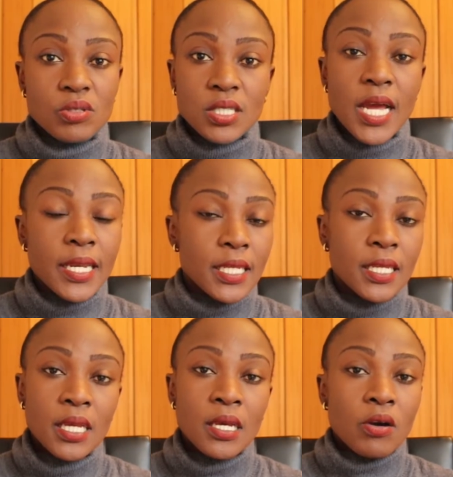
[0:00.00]
to
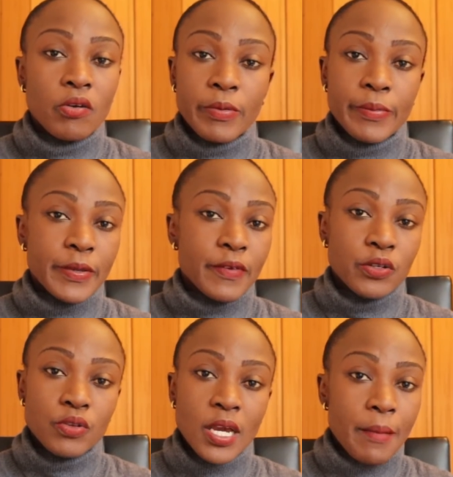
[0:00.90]
study or maybe
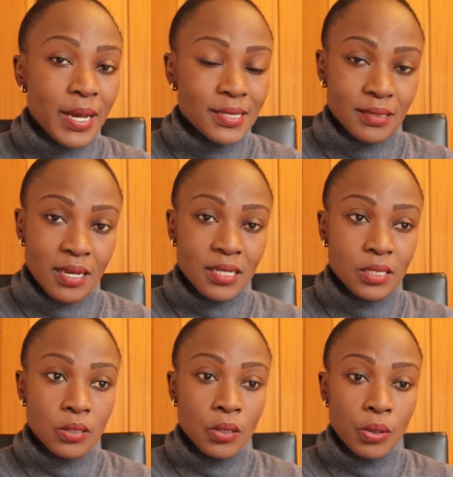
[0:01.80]
even doing a
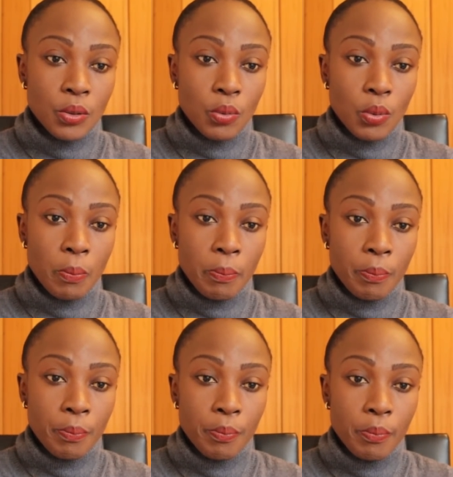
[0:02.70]
master's
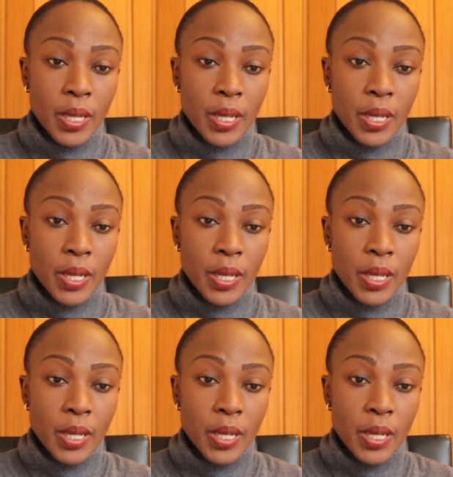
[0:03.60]
Mm.